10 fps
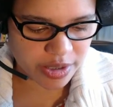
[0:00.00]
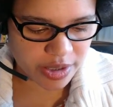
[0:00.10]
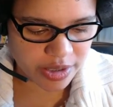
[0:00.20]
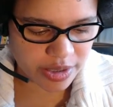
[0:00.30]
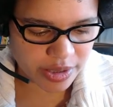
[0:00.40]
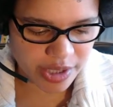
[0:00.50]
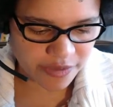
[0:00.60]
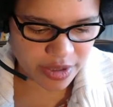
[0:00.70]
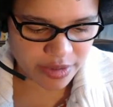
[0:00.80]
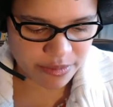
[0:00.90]

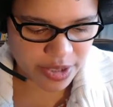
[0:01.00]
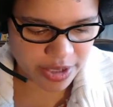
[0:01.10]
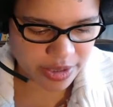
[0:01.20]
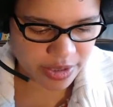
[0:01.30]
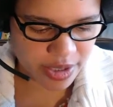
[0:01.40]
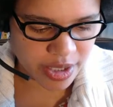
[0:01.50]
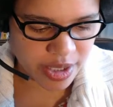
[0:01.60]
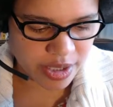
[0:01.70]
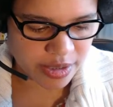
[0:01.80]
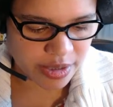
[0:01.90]
67 minus
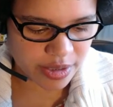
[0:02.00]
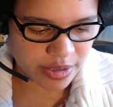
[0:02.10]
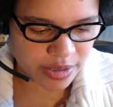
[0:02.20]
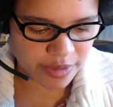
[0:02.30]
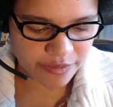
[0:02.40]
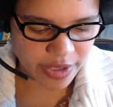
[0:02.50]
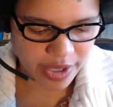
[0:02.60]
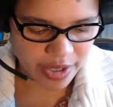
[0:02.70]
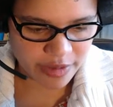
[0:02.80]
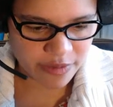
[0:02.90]

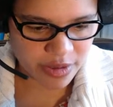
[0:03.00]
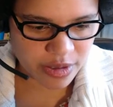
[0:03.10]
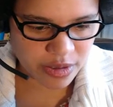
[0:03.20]
65